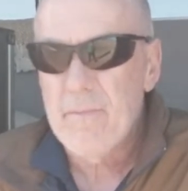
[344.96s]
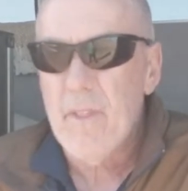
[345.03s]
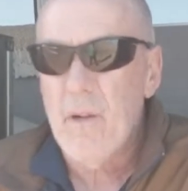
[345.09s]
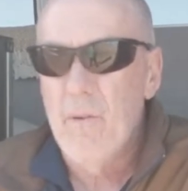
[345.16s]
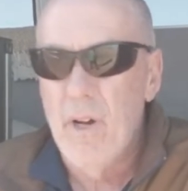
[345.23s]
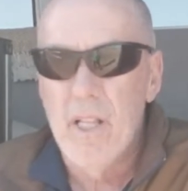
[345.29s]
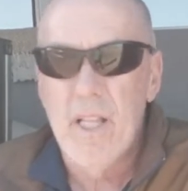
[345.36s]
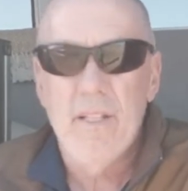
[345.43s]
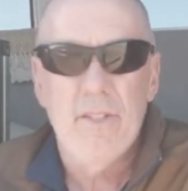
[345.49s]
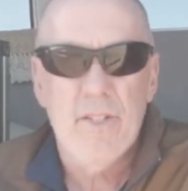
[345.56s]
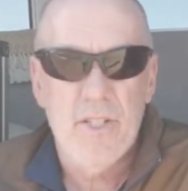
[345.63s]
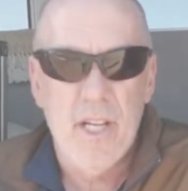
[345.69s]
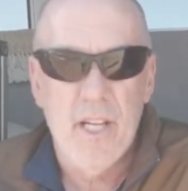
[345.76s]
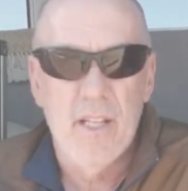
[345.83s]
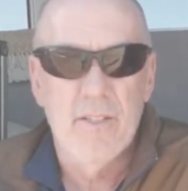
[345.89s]
Well, that's a
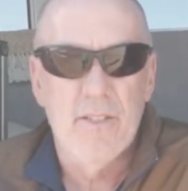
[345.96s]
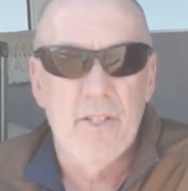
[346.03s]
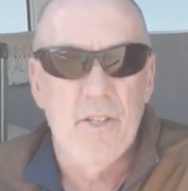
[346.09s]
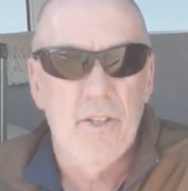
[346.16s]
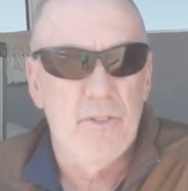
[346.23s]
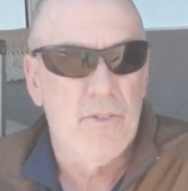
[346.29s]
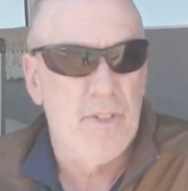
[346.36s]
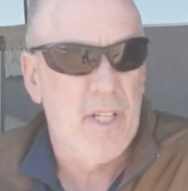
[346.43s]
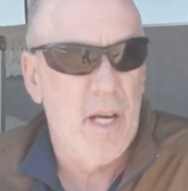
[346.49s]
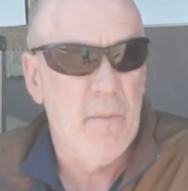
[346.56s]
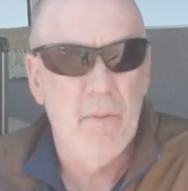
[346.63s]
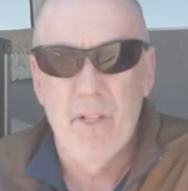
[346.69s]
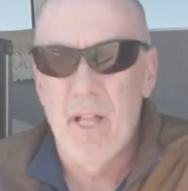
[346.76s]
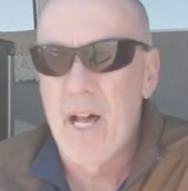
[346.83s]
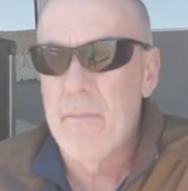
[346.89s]
challenge. So there's a
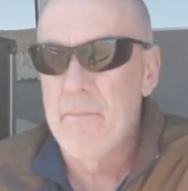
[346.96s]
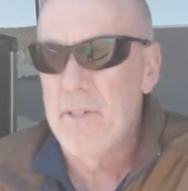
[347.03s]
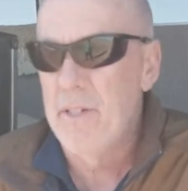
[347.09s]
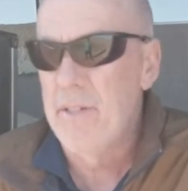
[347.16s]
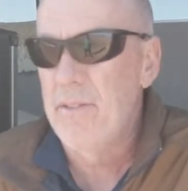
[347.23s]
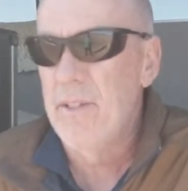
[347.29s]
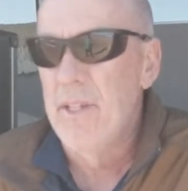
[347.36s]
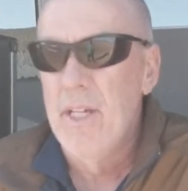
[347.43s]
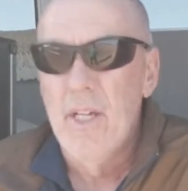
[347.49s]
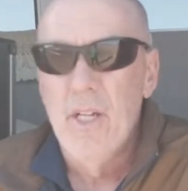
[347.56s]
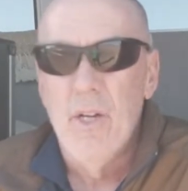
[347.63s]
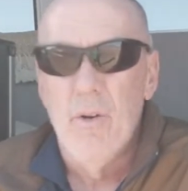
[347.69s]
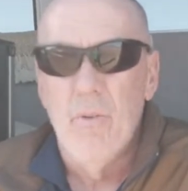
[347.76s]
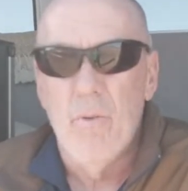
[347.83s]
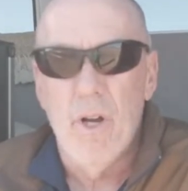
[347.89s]
couple options.
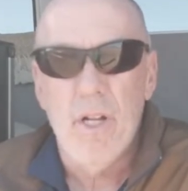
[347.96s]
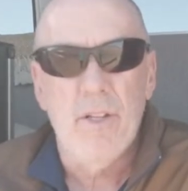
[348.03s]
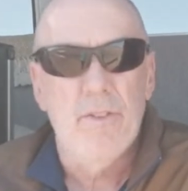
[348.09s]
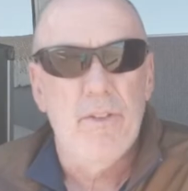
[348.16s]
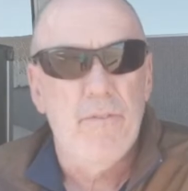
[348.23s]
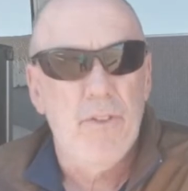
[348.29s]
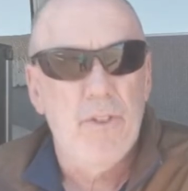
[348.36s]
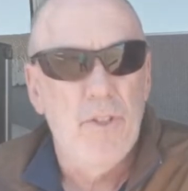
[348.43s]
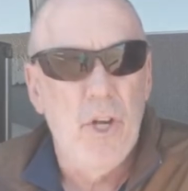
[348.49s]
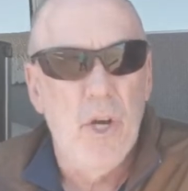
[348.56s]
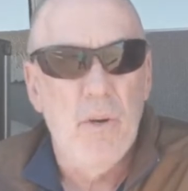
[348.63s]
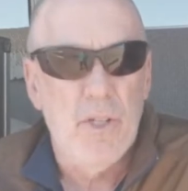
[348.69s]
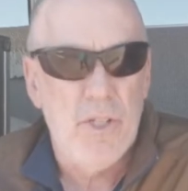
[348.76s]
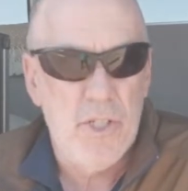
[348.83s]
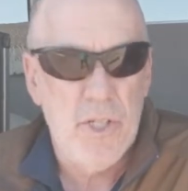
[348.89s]
One is if you
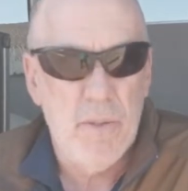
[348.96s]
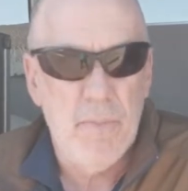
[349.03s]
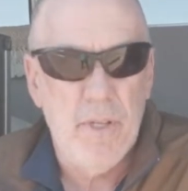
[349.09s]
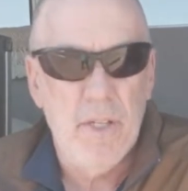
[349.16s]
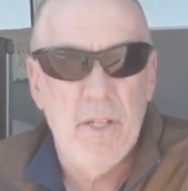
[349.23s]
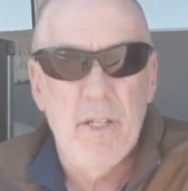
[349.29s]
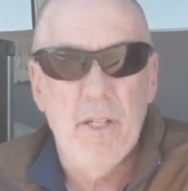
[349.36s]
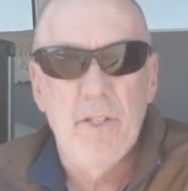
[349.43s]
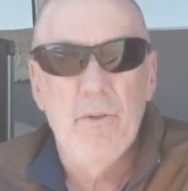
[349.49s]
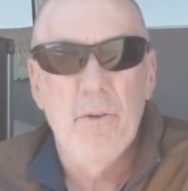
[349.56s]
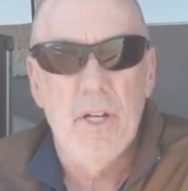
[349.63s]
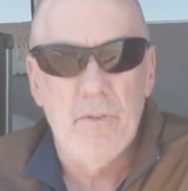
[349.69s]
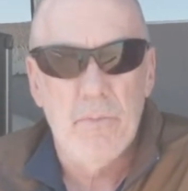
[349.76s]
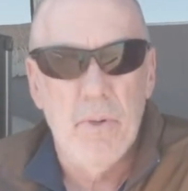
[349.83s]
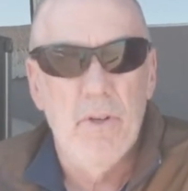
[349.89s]
know it's shipping
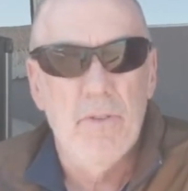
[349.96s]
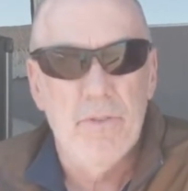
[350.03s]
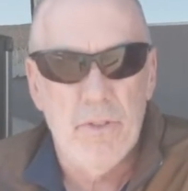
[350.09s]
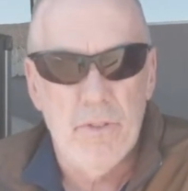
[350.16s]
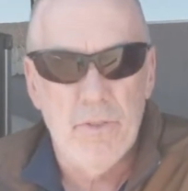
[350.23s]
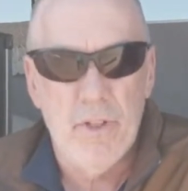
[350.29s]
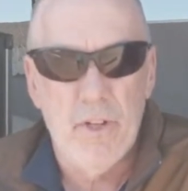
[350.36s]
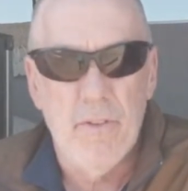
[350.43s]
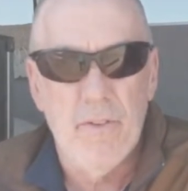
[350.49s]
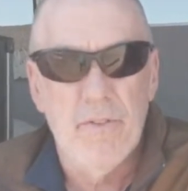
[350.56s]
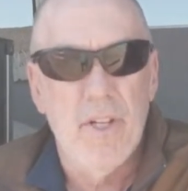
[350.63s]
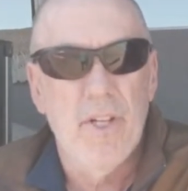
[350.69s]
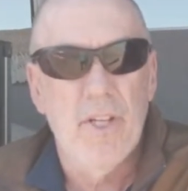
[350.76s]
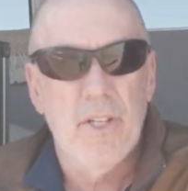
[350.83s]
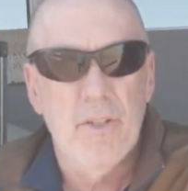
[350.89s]
U.S. Postal Service,
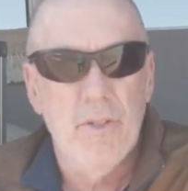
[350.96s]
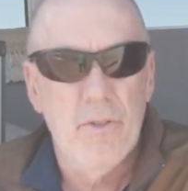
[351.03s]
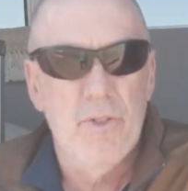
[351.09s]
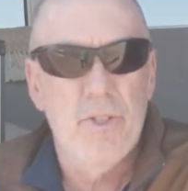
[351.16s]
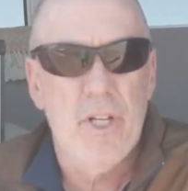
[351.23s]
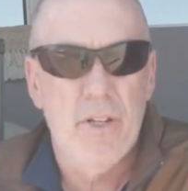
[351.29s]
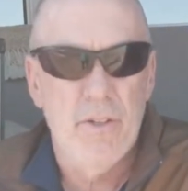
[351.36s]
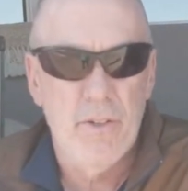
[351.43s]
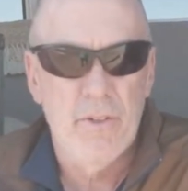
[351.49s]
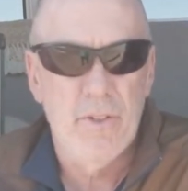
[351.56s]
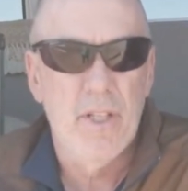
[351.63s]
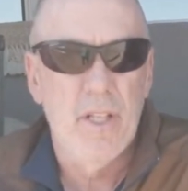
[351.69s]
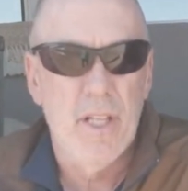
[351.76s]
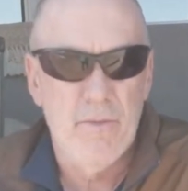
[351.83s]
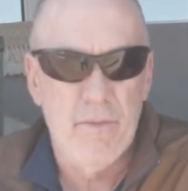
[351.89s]
then you can do general
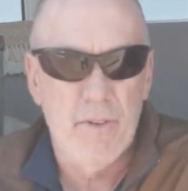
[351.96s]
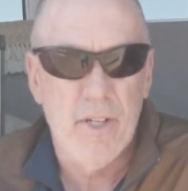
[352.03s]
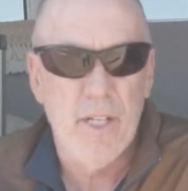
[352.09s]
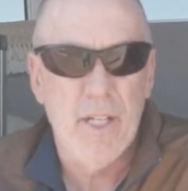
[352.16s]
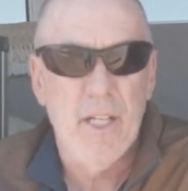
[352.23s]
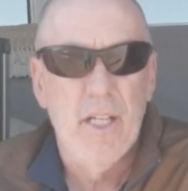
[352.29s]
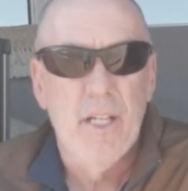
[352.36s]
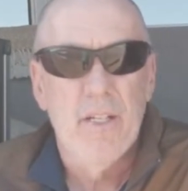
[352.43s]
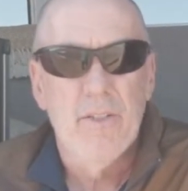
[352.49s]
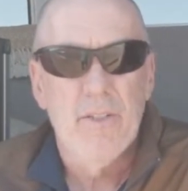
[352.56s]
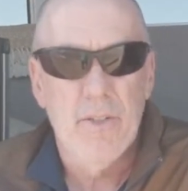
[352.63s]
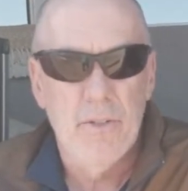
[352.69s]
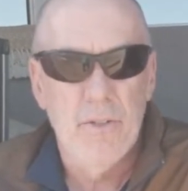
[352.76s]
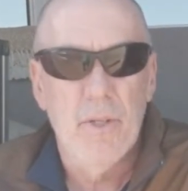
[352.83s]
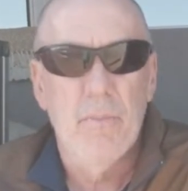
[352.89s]
delivery
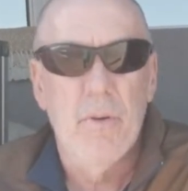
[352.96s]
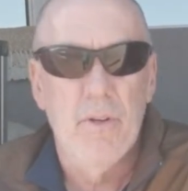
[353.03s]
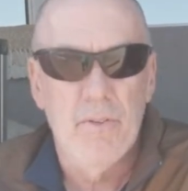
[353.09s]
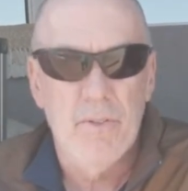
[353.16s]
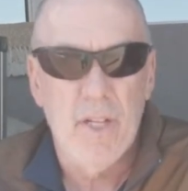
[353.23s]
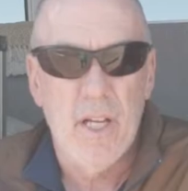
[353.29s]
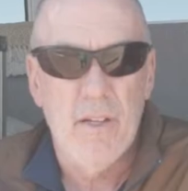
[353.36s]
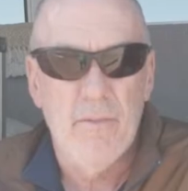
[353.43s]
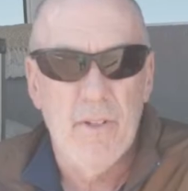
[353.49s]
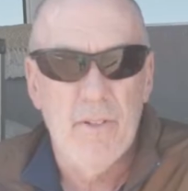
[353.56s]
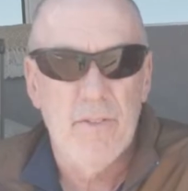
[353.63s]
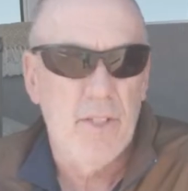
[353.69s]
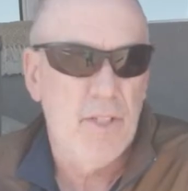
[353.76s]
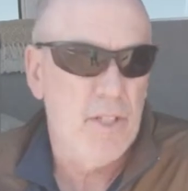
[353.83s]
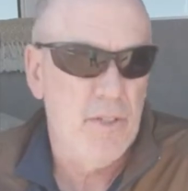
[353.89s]
to the post
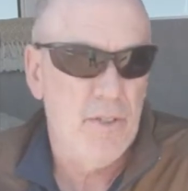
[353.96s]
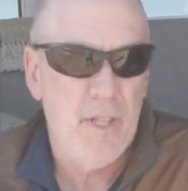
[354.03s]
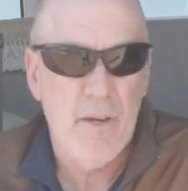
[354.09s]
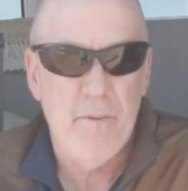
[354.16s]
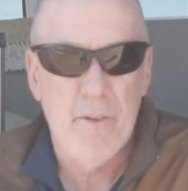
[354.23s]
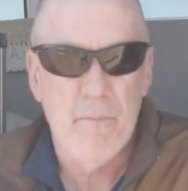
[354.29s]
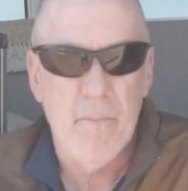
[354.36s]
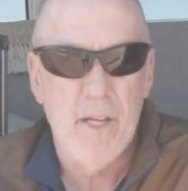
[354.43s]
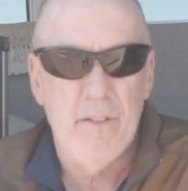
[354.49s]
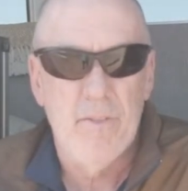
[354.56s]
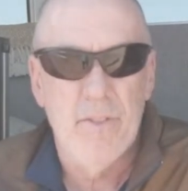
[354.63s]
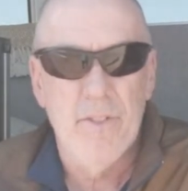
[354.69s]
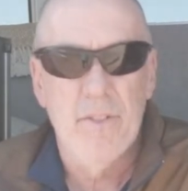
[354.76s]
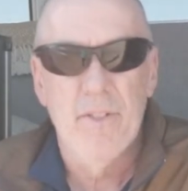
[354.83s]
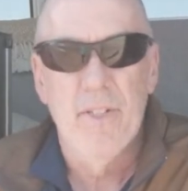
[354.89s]
office. And you can do that with mail
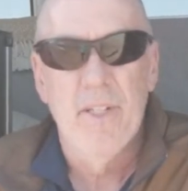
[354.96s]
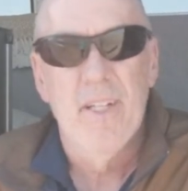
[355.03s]
too.